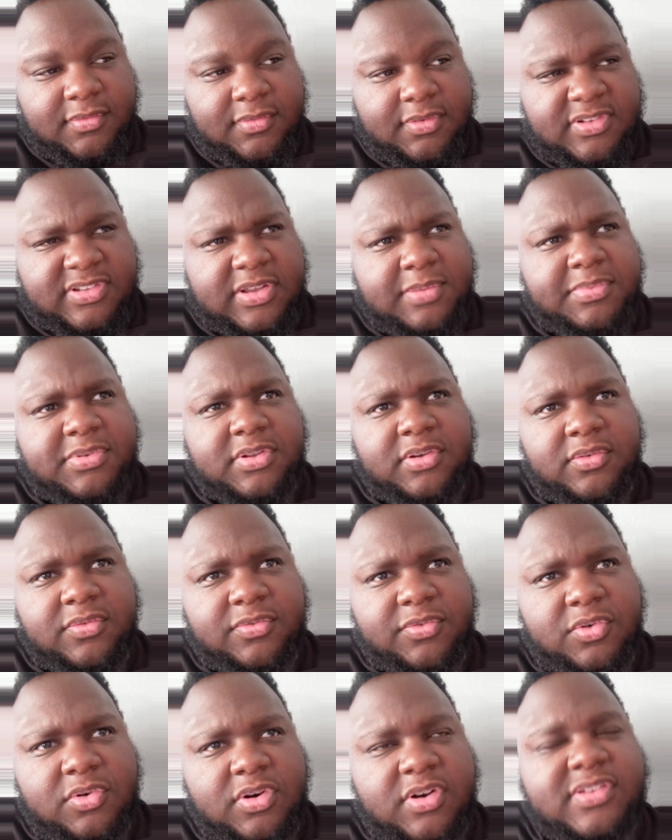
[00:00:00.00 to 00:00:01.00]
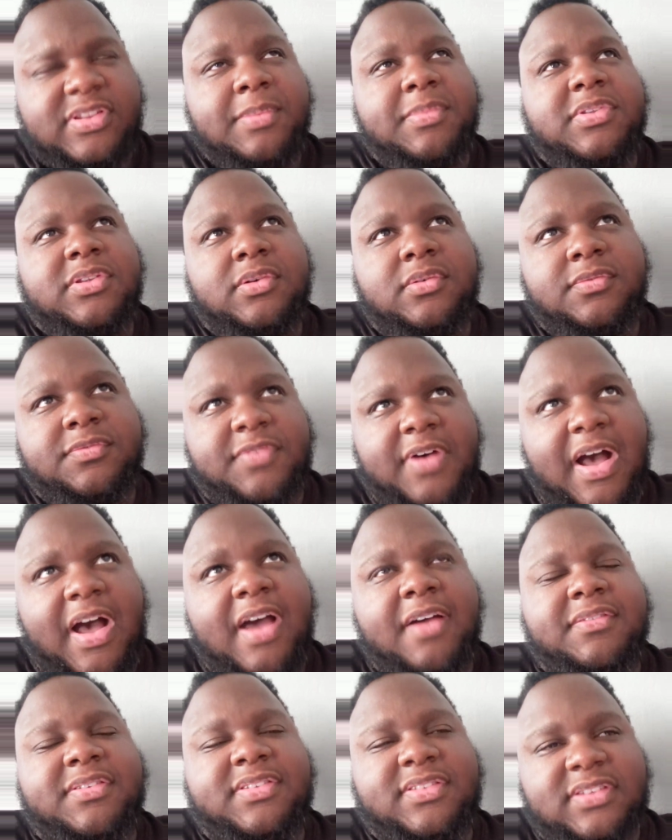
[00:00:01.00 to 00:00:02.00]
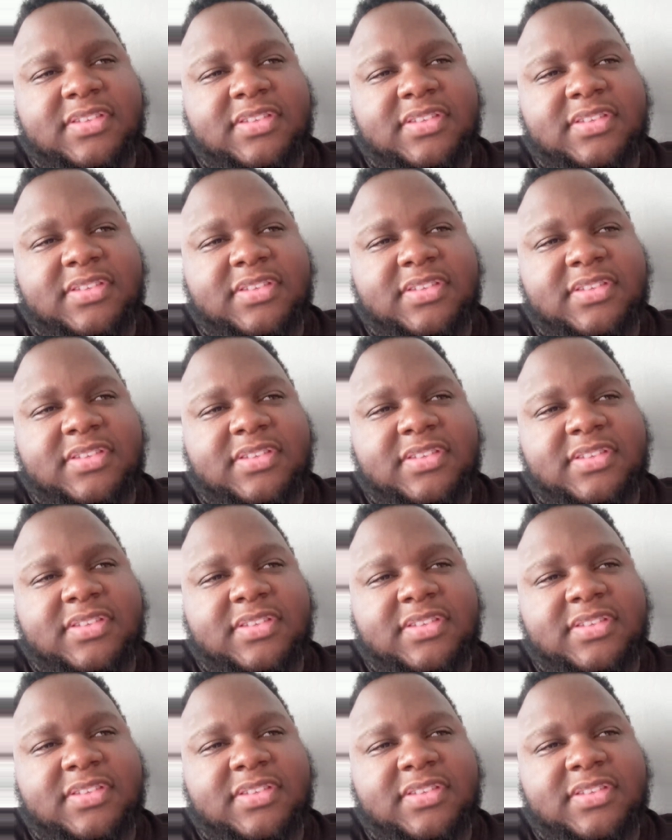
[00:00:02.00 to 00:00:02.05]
What is it? Episode 4? It's Episode 5,